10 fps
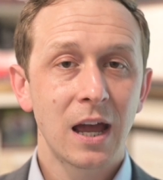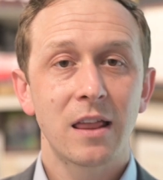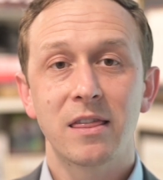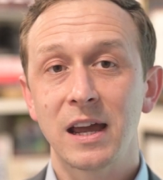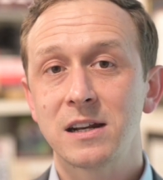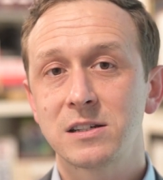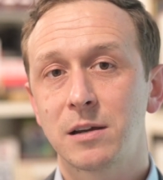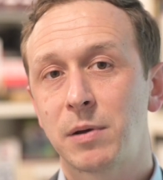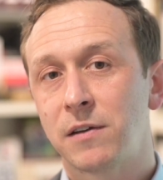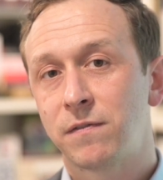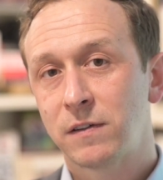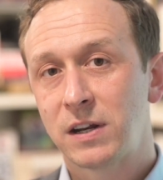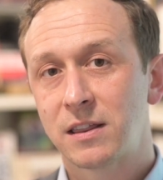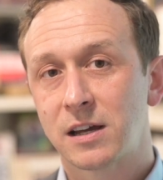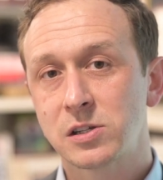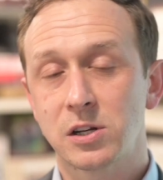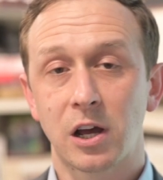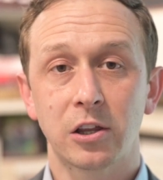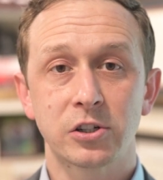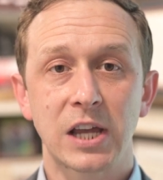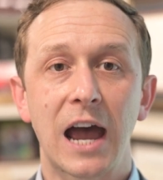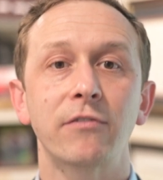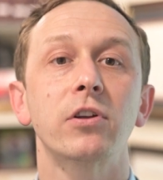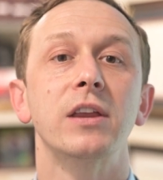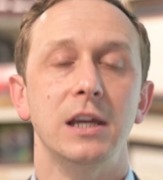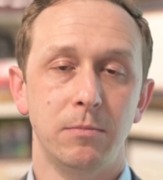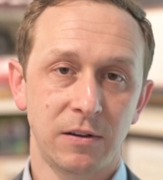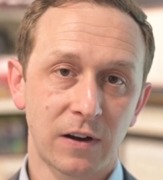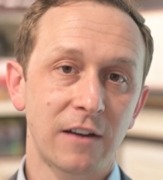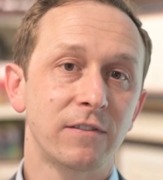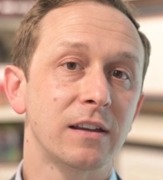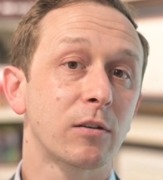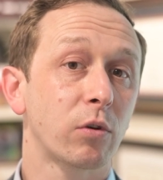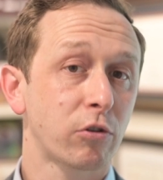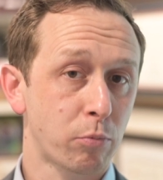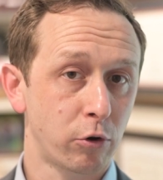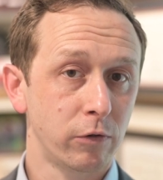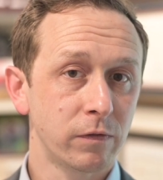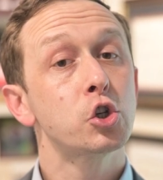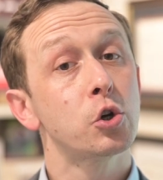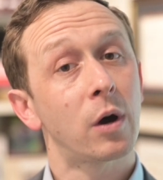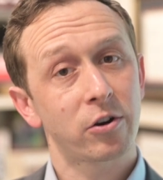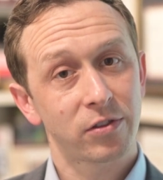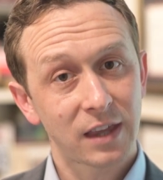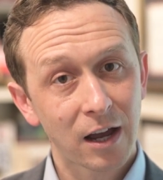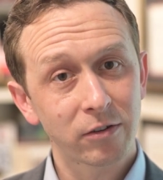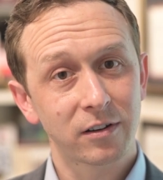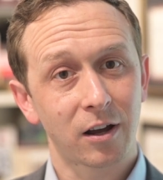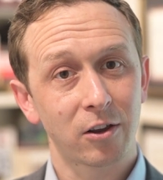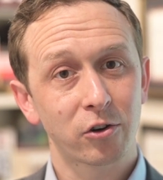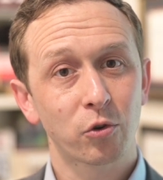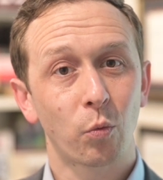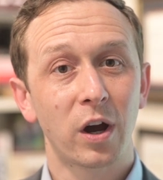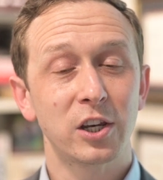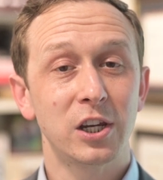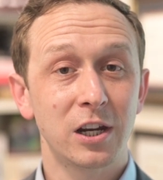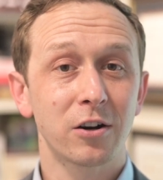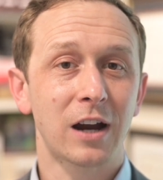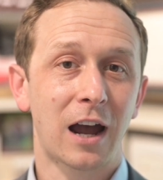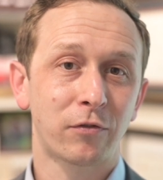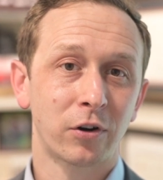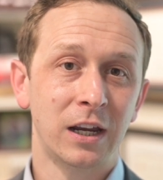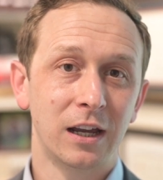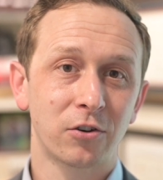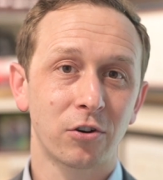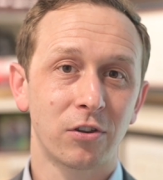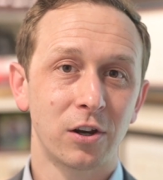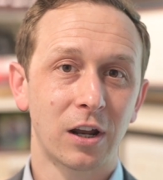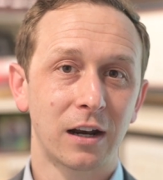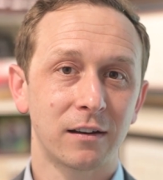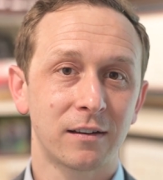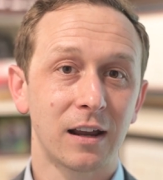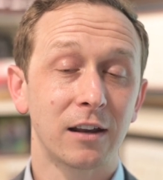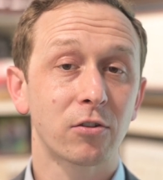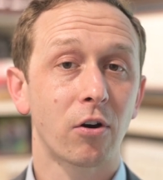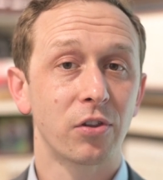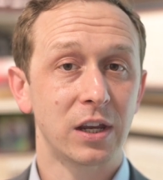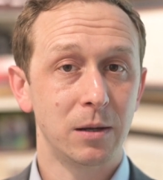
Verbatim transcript: then to pay $50,000 after the EB5 visa was approved, $200,000 one year after he entered the United States on the